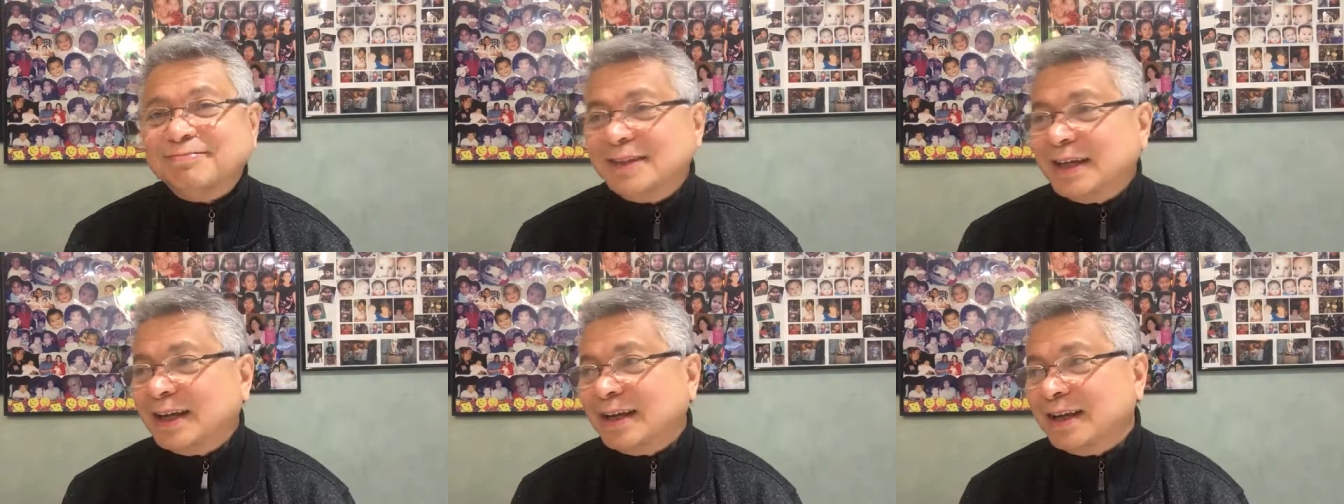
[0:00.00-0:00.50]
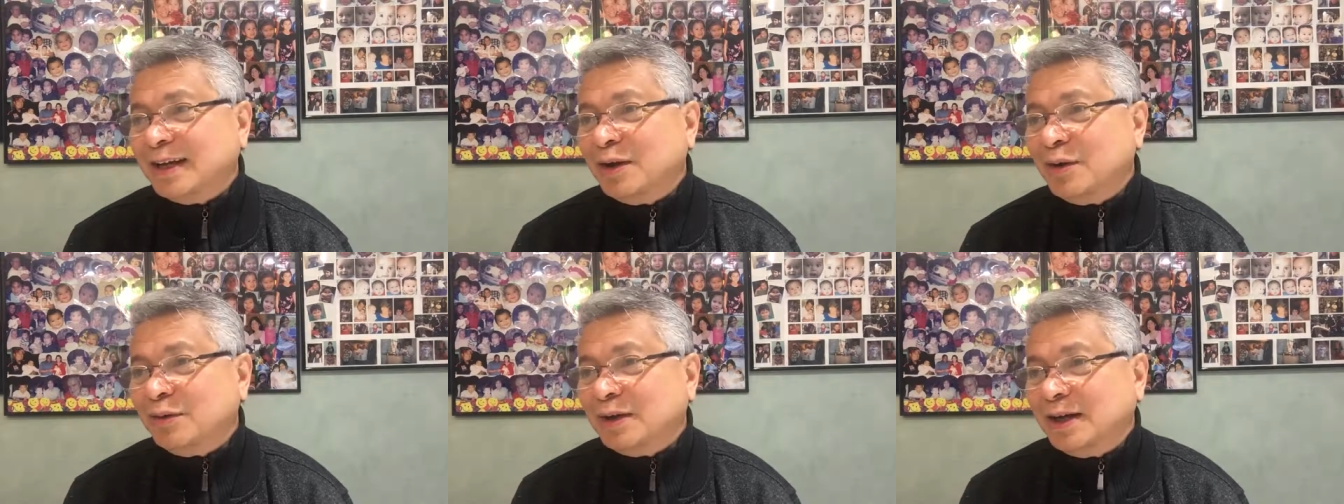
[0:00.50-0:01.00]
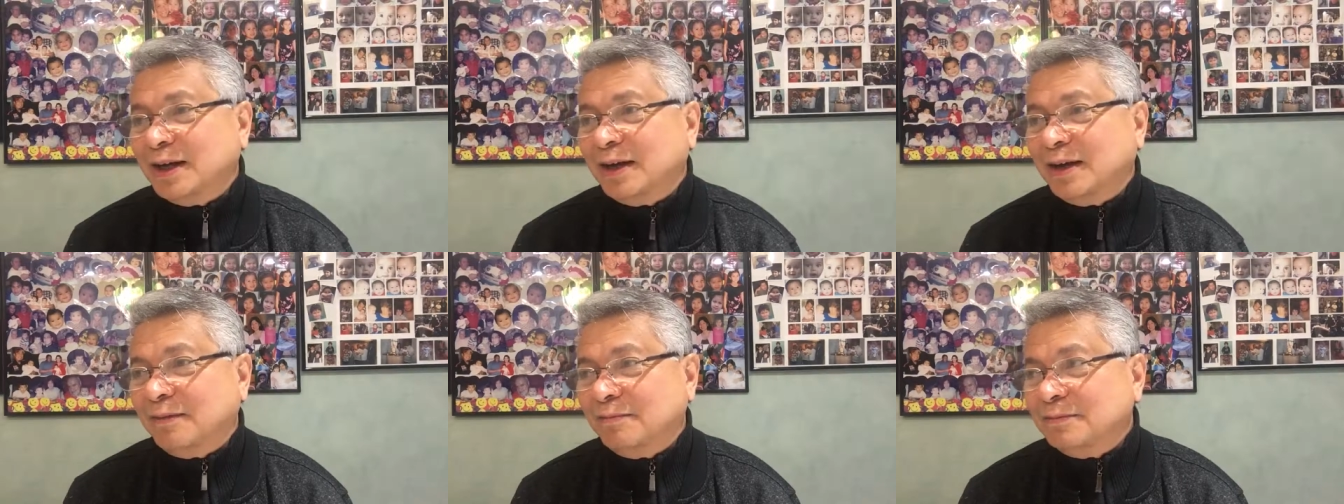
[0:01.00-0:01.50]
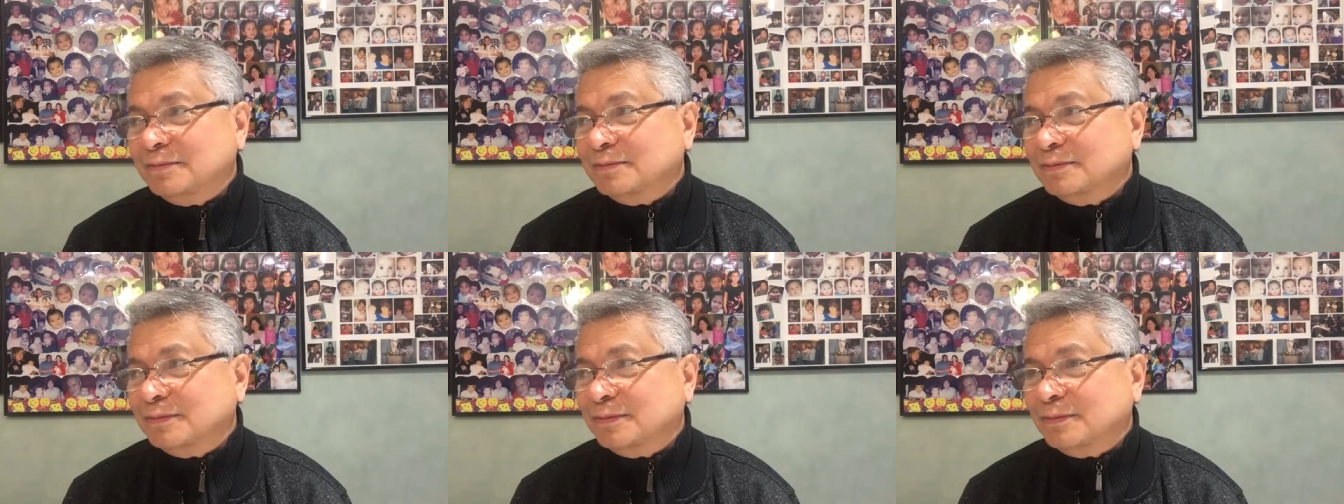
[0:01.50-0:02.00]
you know, uh,
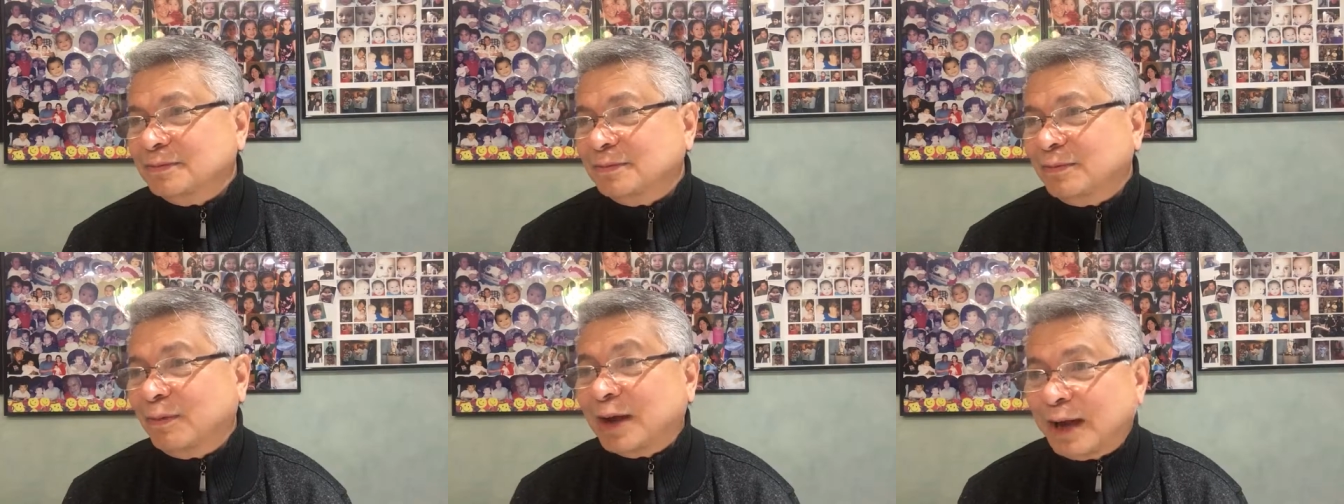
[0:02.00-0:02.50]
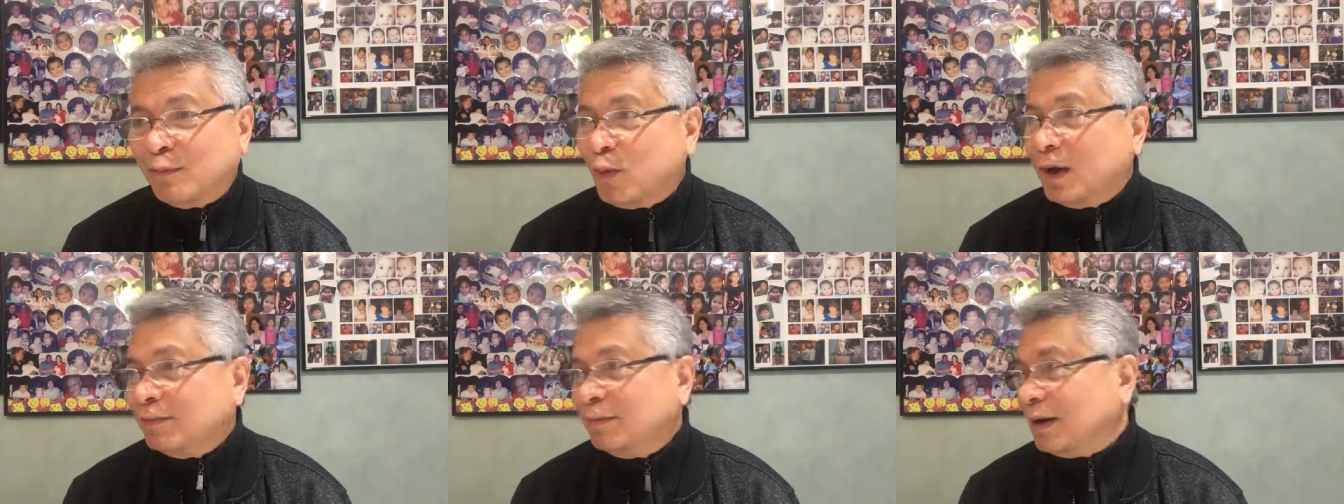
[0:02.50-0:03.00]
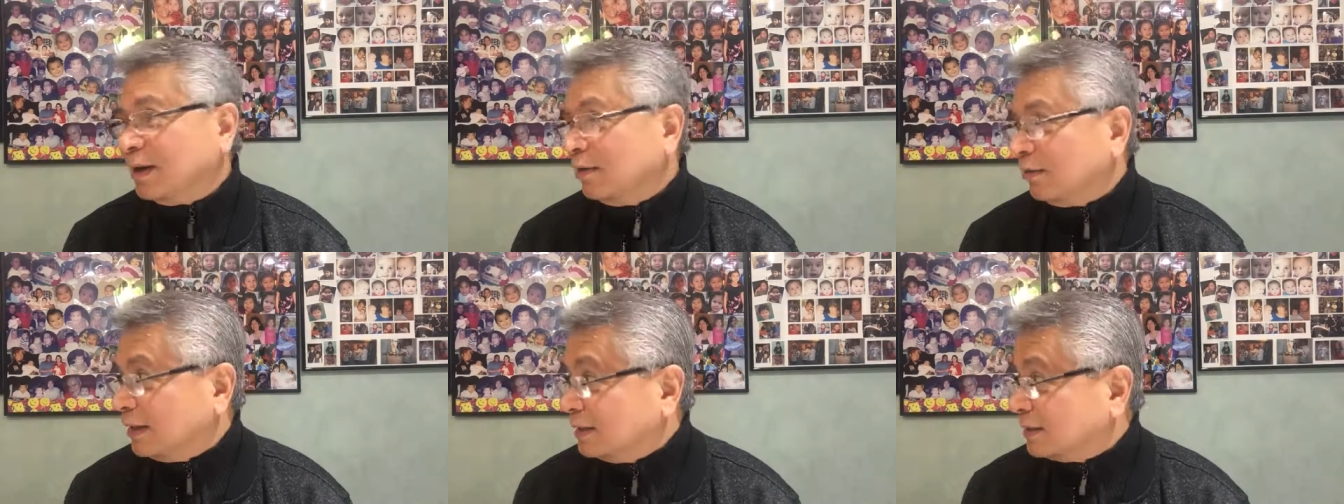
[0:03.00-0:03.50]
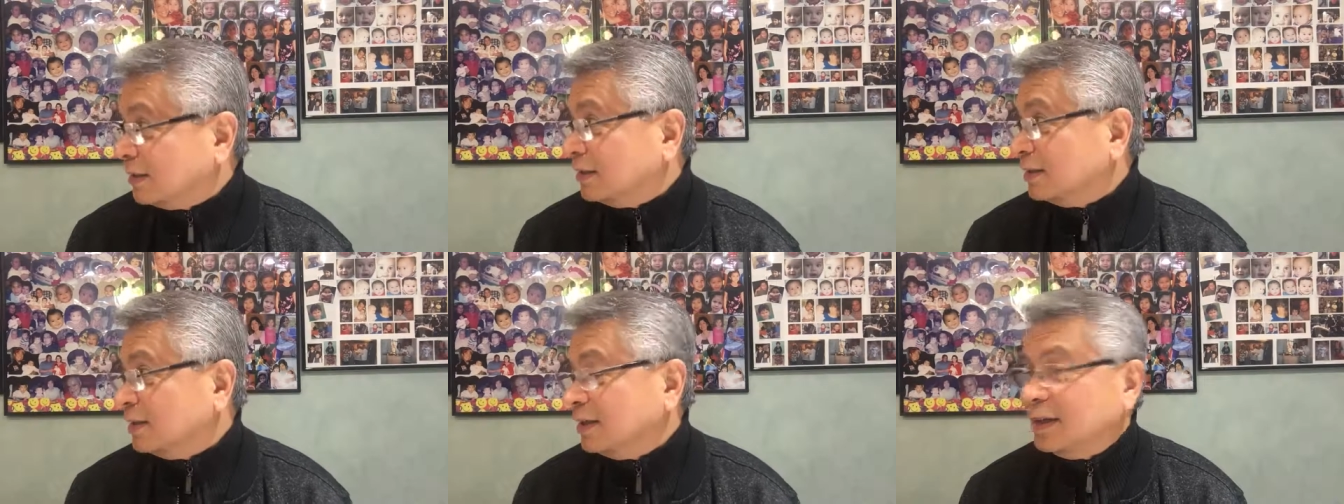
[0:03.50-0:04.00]
we have one very recent
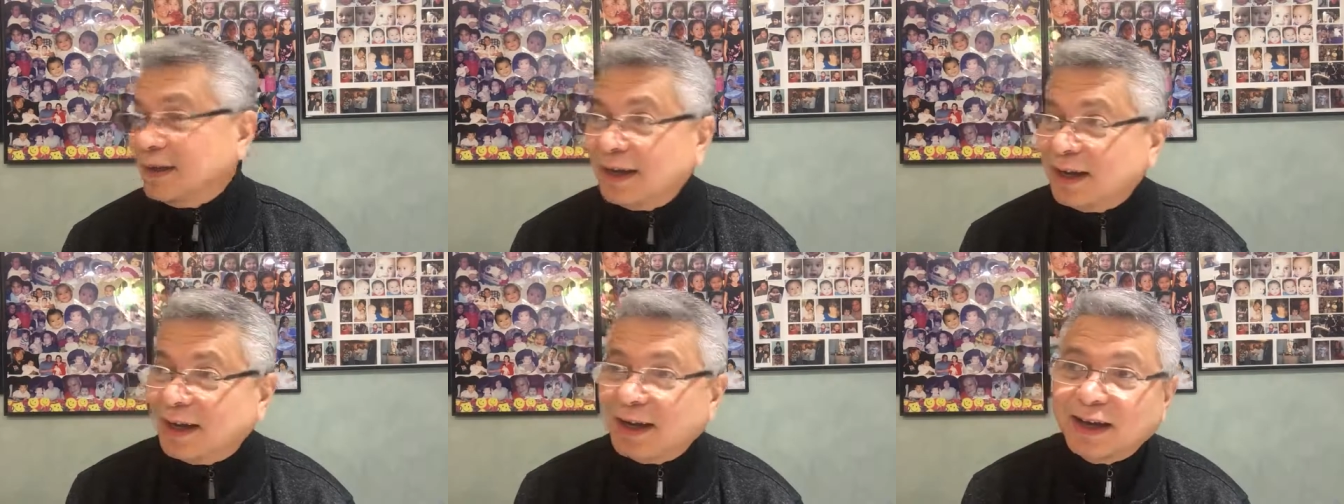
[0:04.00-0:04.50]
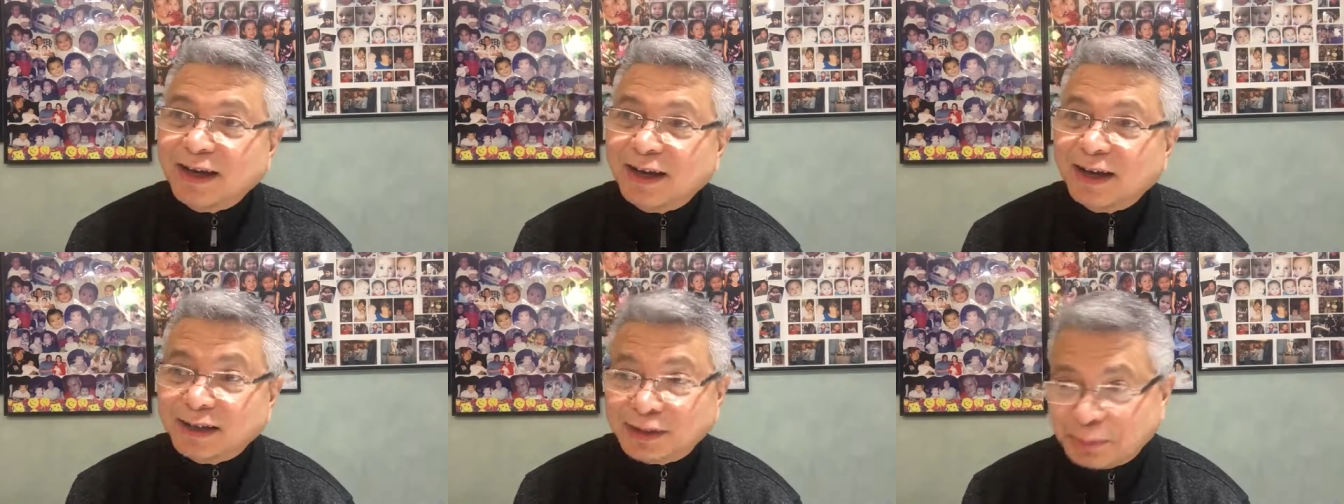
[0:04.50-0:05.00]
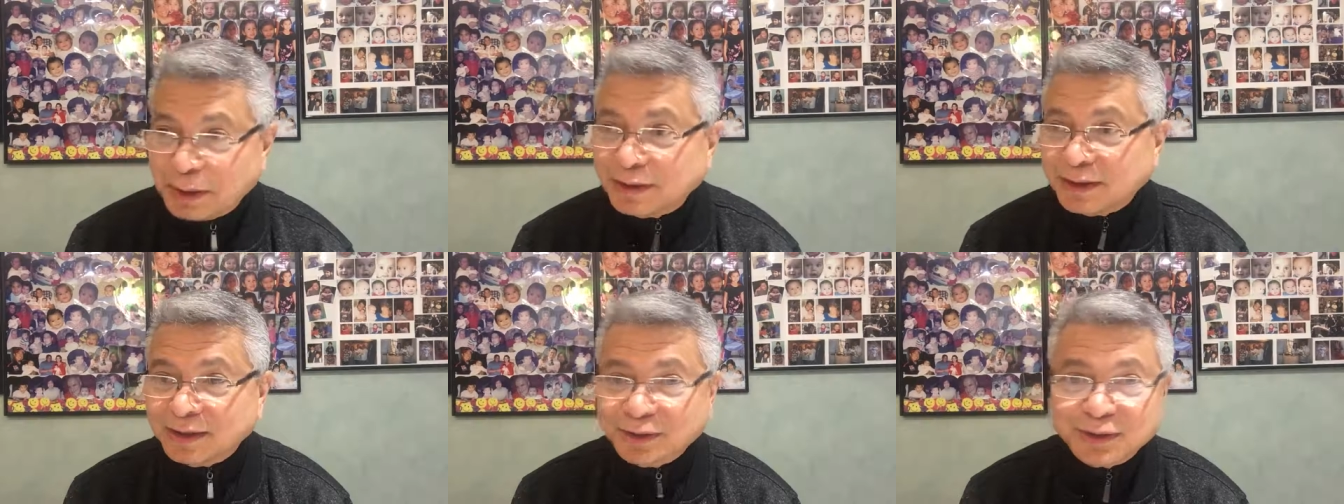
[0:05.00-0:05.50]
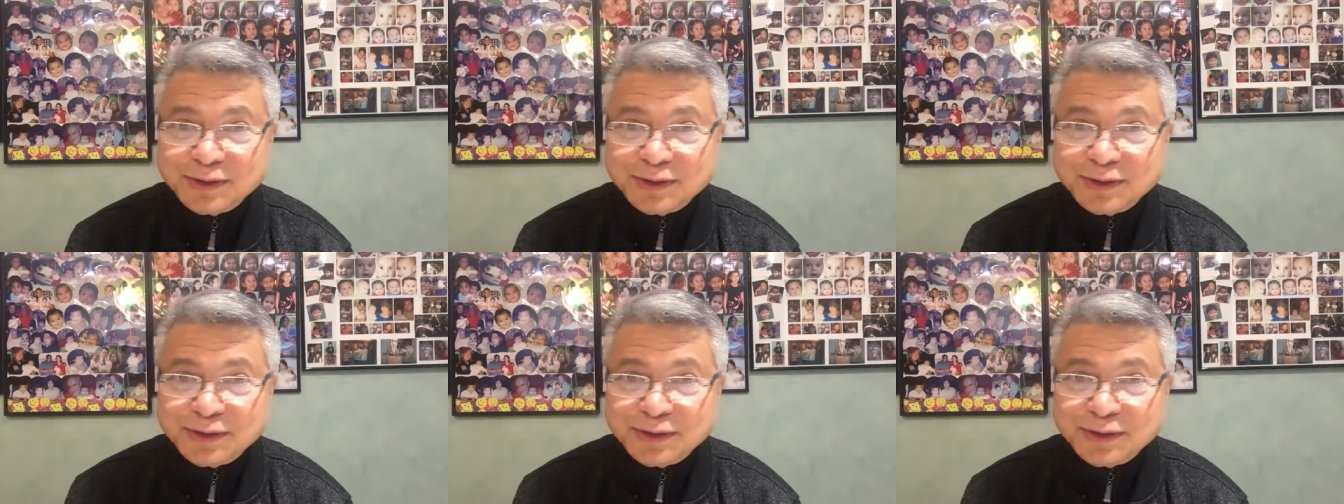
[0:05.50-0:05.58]
uh, experience.